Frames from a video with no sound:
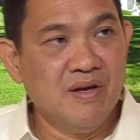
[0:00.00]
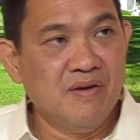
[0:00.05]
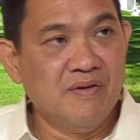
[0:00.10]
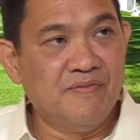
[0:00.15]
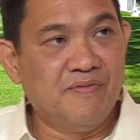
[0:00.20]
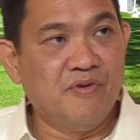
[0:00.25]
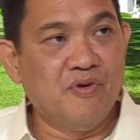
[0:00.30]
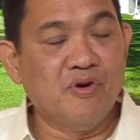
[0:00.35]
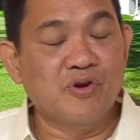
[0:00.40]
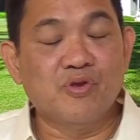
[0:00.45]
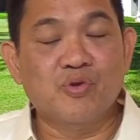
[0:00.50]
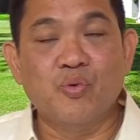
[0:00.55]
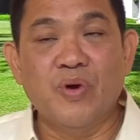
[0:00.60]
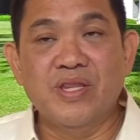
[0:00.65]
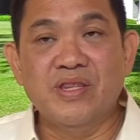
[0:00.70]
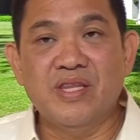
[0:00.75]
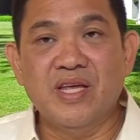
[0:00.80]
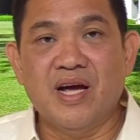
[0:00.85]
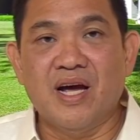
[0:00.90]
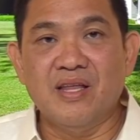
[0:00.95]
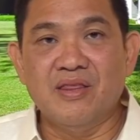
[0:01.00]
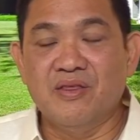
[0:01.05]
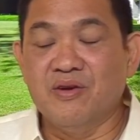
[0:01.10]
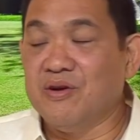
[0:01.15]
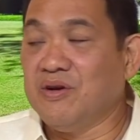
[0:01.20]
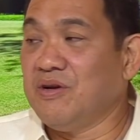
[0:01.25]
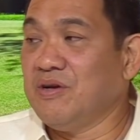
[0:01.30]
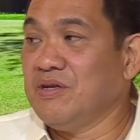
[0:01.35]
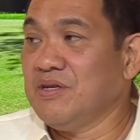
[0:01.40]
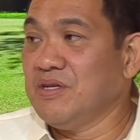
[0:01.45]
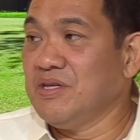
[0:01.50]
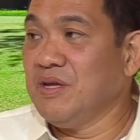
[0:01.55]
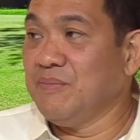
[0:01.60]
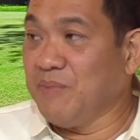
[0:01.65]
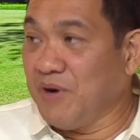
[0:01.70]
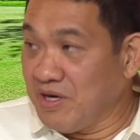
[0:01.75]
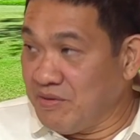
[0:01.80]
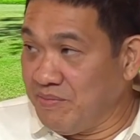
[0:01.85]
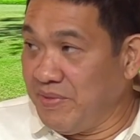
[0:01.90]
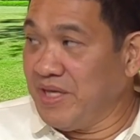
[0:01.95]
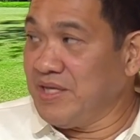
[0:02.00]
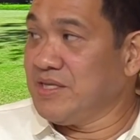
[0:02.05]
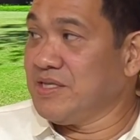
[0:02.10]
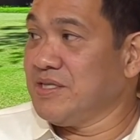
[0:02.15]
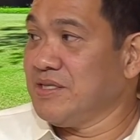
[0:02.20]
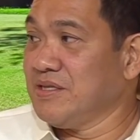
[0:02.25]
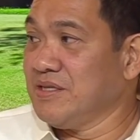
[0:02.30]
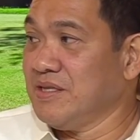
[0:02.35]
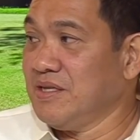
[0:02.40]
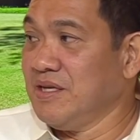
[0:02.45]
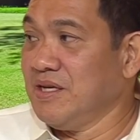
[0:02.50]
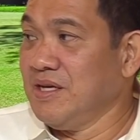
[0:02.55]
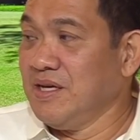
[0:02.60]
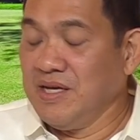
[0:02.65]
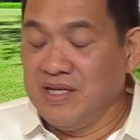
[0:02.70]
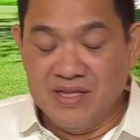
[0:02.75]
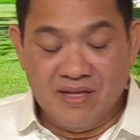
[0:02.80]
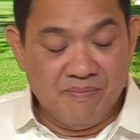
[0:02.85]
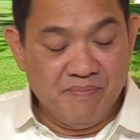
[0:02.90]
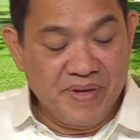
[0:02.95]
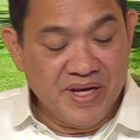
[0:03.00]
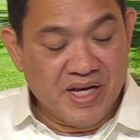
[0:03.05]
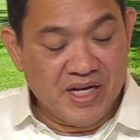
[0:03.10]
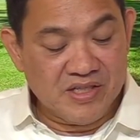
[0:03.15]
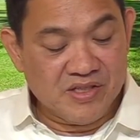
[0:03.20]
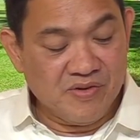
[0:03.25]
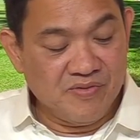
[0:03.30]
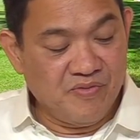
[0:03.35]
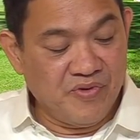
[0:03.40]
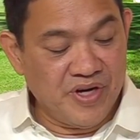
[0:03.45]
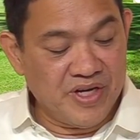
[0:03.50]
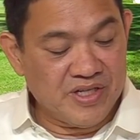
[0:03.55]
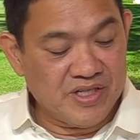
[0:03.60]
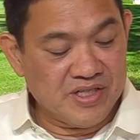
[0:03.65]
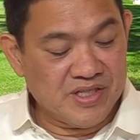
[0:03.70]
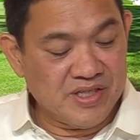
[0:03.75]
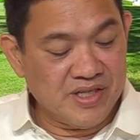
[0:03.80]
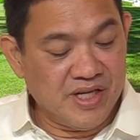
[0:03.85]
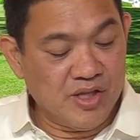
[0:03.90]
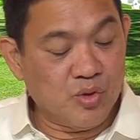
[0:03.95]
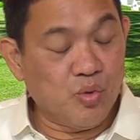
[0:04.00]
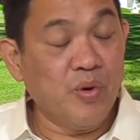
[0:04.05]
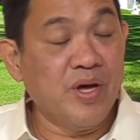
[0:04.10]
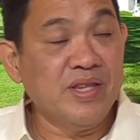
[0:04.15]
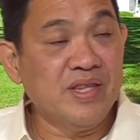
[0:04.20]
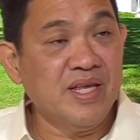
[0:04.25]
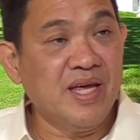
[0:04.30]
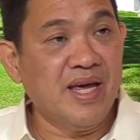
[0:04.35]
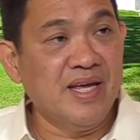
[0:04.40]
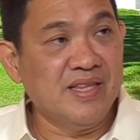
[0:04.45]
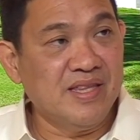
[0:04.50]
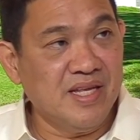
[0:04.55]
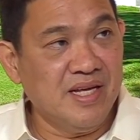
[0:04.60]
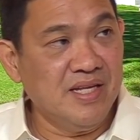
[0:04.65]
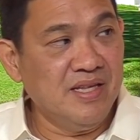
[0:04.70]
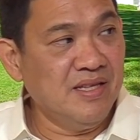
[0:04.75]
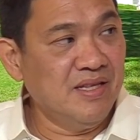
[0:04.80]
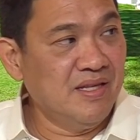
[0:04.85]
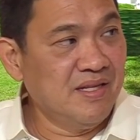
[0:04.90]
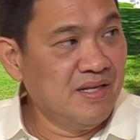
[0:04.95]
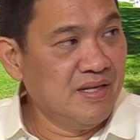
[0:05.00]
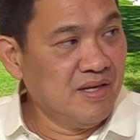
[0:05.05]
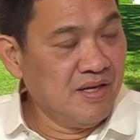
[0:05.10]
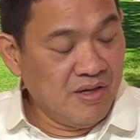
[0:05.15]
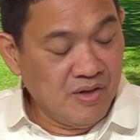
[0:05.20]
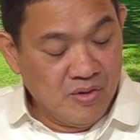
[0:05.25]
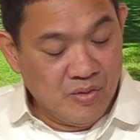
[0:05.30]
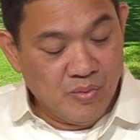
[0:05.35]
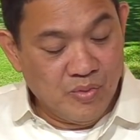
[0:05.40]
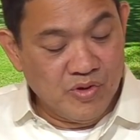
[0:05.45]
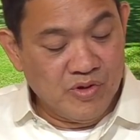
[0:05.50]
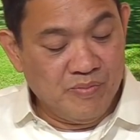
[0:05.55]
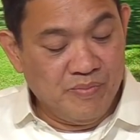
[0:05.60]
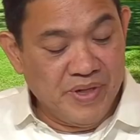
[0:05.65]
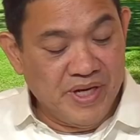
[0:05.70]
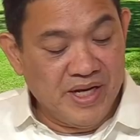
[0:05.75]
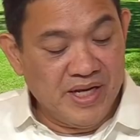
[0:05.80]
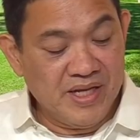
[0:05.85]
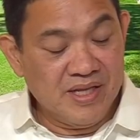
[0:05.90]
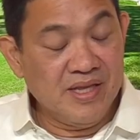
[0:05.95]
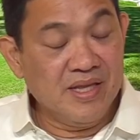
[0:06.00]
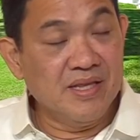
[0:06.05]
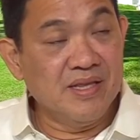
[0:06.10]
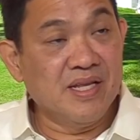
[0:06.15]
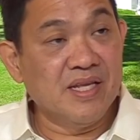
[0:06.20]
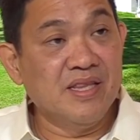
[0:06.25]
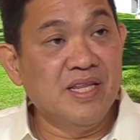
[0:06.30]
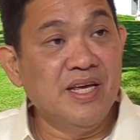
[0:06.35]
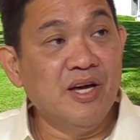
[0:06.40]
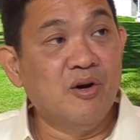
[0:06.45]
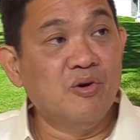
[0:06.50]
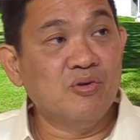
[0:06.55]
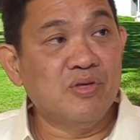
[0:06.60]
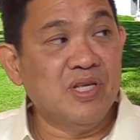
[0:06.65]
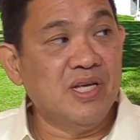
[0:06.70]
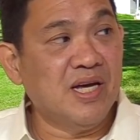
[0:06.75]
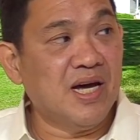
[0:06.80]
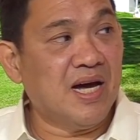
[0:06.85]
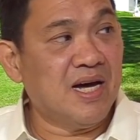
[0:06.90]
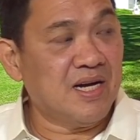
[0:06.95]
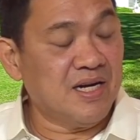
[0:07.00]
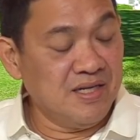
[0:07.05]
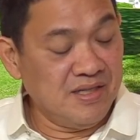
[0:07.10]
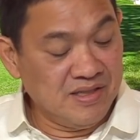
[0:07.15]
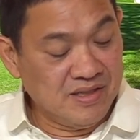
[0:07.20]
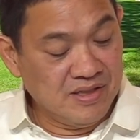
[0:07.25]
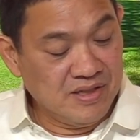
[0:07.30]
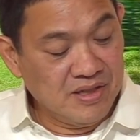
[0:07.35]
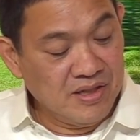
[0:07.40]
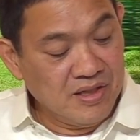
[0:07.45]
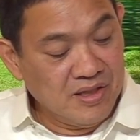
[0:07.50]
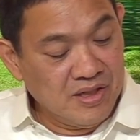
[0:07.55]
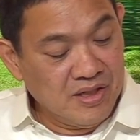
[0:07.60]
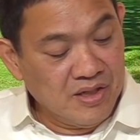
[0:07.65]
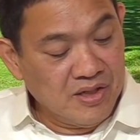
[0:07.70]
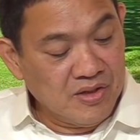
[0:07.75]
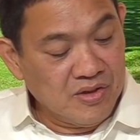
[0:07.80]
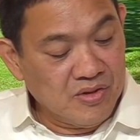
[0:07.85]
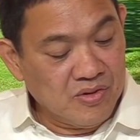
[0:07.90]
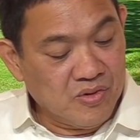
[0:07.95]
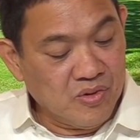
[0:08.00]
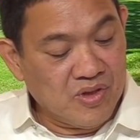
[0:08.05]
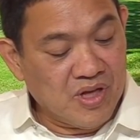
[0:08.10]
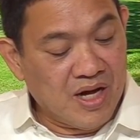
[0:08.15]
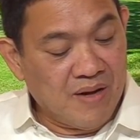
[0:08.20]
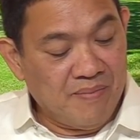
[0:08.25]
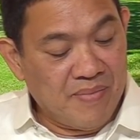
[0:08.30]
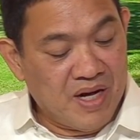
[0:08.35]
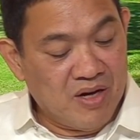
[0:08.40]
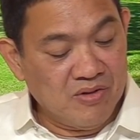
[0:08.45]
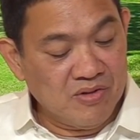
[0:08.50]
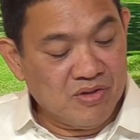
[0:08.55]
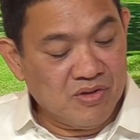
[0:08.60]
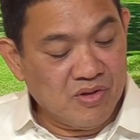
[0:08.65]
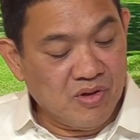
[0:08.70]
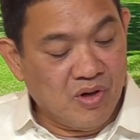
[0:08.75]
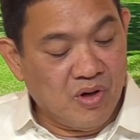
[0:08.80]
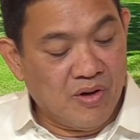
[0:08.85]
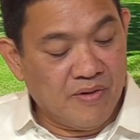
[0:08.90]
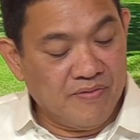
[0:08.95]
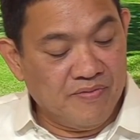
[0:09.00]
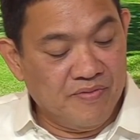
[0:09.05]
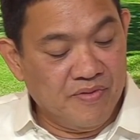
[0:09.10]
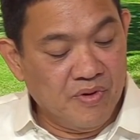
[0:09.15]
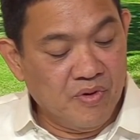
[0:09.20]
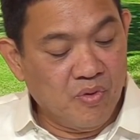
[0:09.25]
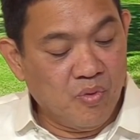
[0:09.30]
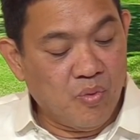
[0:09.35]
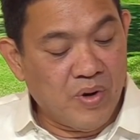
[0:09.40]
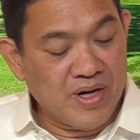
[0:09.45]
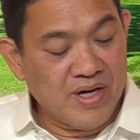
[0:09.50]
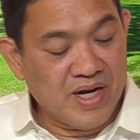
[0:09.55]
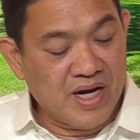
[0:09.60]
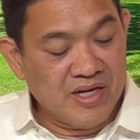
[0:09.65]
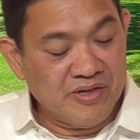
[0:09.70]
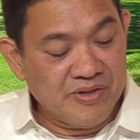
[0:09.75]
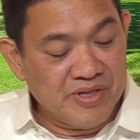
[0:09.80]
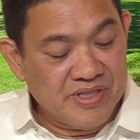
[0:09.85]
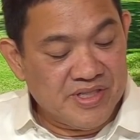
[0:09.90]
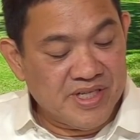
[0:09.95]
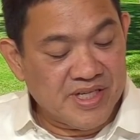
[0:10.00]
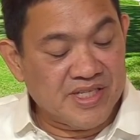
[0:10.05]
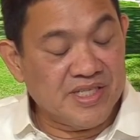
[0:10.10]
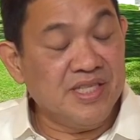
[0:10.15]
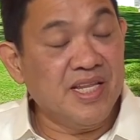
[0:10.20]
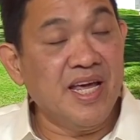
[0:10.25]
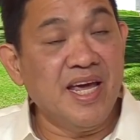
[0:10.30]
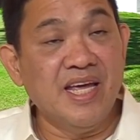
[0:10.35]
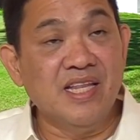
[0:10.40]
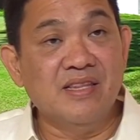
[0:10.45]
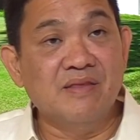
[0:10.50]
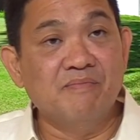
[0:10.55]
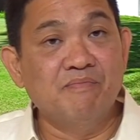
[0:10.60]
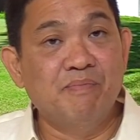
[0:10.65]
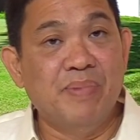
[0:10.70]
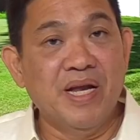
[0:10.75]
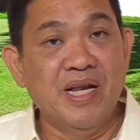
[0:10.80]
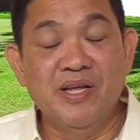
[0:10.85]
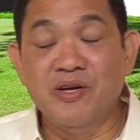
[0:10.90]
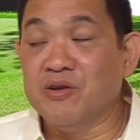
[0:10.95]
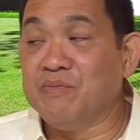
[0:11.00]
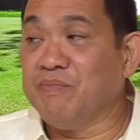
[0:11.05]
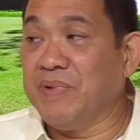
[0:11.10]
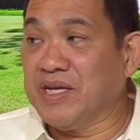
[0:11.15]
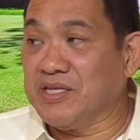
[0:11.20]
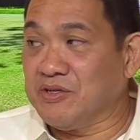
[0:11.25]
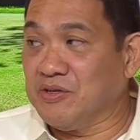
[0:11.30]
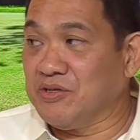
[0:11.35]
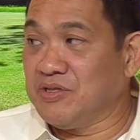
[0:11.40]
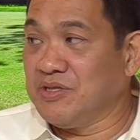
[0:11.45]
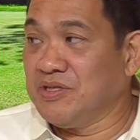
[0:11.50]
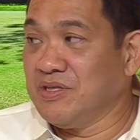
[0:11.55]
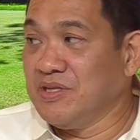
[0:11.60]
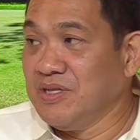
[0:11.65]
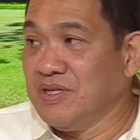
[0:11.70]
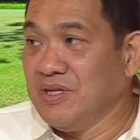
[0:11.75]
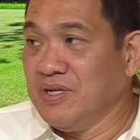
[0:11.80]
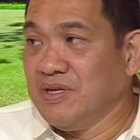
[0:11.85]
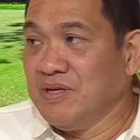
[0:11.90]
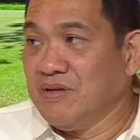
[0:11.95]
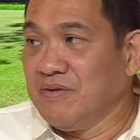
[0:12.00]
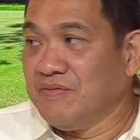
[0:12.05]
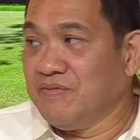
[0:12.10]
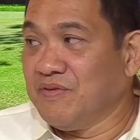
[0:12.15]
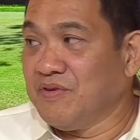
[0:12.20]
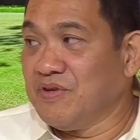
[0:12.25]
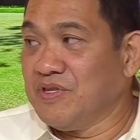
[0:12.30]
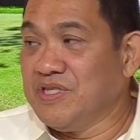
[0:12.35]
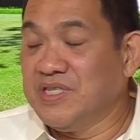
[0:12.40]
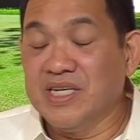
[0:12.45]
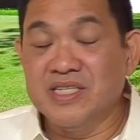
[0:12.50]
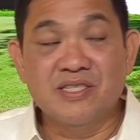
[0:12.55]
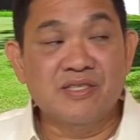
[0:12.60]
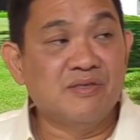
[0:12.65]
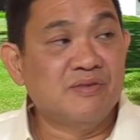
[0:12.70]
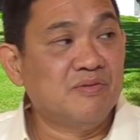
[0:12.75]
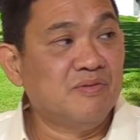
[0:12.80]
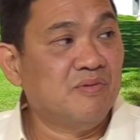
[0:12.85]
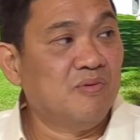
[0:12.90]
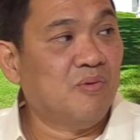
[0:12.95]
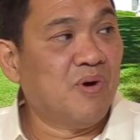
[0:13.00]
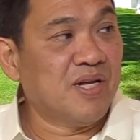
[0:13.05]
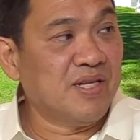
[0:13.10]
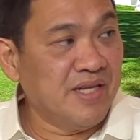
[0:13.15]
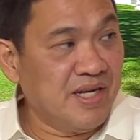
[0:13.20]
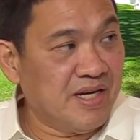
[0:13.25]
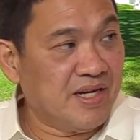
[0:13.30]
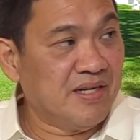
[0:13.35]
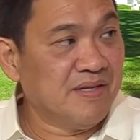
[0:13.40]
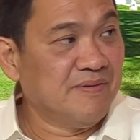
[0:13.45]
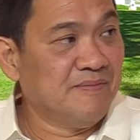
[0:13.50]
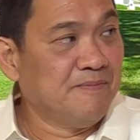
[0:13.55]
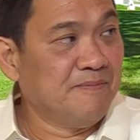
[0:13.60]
for 20 other departments, the biggest of which in 2018 would be the DOTR, to the amount of 168 billion pesos for just one year.